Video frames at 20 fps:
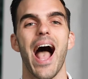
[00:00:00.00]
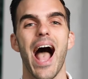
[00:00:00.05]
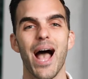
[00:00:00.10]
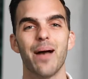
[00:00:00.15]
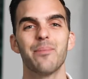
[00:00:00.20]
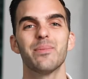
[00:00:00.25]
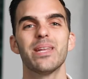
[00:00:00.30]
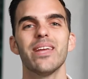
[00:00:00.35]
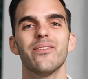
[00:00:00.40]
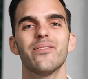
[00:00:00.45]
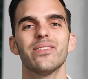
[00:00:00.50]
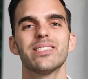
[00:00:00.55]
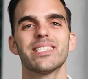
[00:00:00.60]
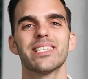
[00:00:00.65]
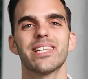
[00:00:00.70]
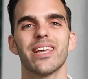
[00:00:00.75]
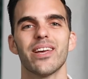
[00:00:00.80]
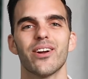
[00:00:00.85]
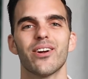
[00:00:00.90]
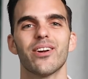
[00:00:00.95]
I'm David
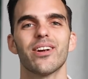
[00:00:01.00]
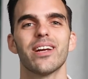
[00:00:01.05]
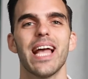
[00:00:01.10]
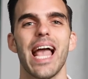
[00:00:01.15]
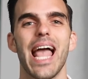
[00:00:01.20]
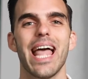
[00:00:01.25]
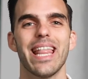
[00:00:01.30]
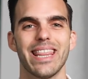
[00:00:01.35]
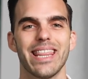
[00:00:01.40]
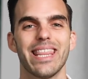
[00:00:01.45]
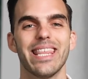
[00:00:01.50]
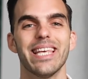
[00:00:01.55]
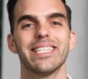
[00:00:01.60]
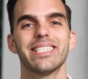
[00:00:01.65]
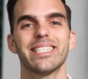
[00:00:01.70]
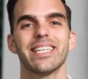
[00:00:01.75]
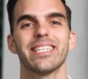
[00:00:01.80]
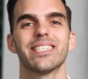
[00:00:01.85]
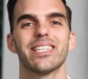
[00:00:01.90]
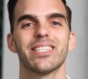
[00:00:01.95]
Skinner, and
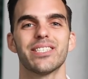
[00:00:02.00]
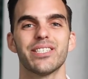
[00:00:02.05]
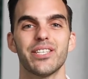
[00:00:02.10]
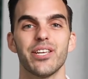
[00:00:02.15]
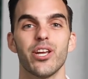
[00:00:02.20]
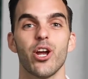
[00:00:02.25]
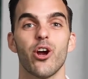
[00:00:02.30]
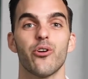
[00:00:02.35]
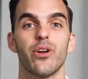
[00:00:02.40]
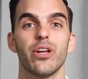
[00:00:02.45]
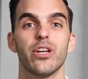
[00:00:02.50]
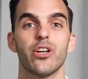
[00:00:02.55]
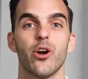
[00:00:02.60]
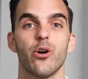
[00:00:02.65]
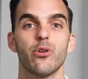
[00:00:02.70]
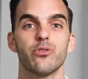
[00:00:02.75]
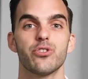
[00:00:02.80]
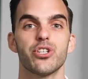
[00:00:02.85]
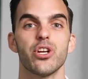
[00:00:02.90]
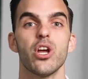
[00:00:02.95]
this is the CRE
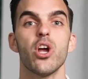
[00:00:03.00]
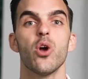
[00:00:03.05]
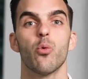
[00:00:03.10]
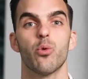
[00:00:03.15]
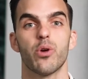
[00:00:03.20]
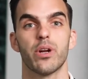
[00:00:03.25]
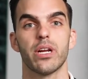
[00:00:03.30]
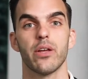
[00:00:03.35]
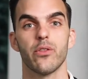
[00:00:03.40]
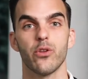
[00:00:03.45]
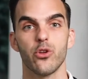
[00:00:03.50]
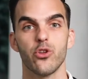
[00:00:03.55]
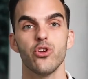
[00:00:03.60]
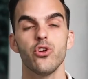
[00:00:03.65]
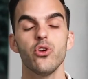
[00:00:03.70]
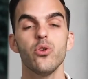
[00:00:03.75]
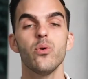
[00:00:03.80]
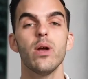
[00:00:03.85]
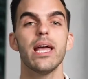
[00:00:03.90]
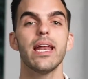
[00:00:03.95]
Coach, where together
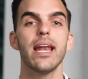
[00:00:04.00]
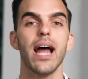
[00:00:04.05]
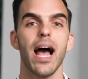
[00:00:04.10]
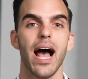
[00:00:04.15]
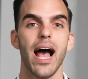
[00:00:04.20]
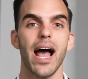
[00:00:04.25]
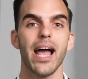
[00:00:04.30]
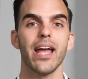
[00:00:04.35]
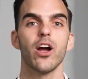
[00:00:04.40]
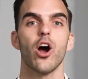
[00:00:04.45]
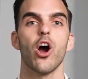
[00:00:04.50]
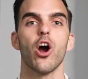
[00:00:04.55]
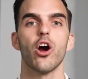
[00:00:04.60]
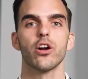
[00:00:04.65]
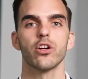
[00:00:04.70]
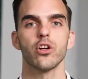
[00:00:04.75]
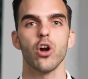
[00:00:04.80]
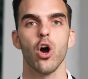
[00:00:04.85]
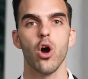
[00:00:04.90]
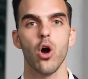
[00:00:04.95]
you and I
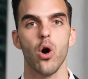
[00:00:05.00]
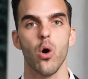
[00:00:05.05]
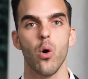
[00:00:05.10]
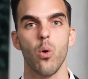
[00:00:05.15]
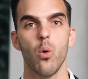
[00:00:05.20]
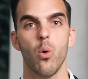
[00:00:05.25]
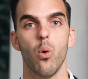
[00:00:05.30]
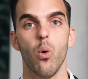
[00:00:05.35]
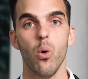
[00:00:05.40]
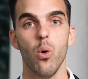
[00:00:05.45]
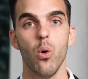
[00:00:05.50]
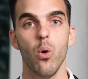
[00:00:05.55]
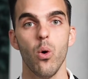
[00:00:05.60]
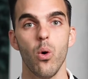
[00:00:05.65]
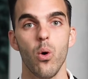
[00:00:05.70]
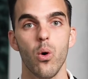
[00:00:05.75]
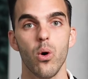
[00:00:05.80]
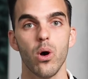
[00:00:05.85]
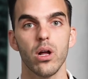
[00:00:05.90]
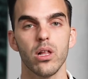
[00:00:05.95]
are
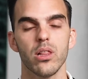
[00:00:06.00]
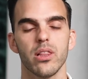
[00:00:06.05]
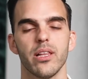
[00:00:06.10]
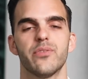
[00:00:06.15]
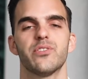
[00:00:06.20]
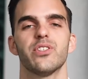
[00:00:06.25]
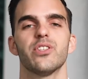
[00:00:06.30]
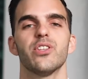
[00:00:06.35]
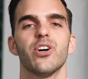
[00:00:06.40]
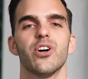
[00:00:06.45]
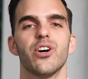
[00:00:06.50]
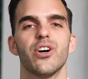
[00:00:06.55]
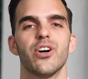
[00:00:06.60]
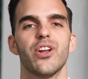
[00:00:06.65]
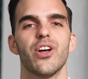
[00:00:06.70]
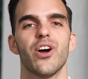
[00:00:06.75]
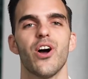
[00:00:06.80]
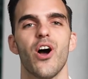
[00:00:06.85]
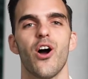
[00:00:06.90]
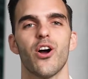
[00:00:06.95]
lifting the
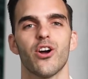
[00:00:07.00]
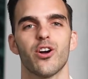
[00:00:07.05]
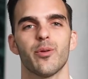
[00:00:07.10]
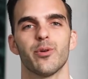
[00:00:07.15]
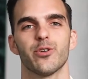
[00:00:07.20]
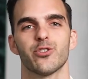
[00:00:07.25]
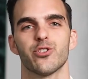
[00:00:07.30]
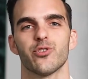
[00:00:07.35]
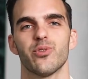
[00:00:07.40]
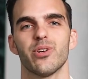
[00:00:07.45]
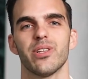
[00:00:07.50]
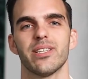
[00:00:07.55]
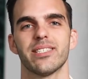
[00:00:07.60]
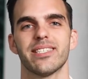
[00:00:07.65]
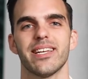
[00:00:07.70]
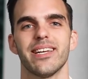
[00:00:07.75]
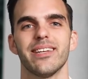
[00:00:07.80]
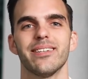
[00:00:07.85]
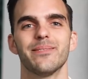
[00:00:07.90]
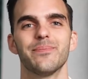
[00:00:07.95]
hood on commercial real
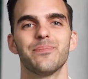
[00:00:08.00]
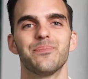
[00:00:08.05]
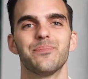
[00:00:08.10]
estate.